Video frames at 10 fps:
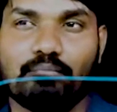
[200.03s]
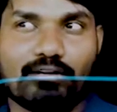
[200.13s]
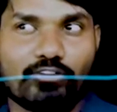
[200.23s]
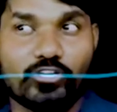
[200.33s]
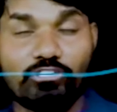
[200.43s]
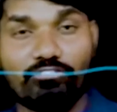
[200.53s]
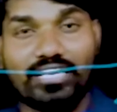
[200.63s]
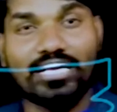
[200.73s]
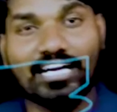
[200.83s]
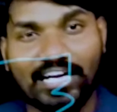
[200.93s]
But when you're
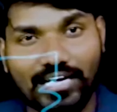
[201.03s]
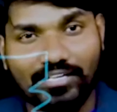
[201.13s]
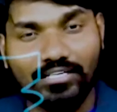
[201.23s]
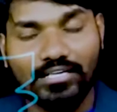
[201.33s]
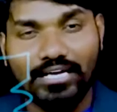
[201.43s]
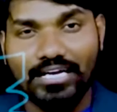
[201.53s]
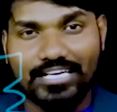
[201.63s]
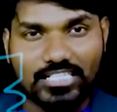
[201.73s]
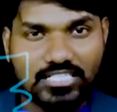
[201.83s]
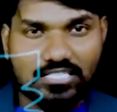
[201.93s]
defining a current,
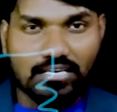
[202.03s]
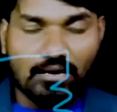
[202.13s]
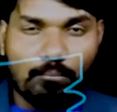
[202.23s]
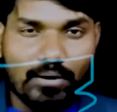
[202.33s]
it's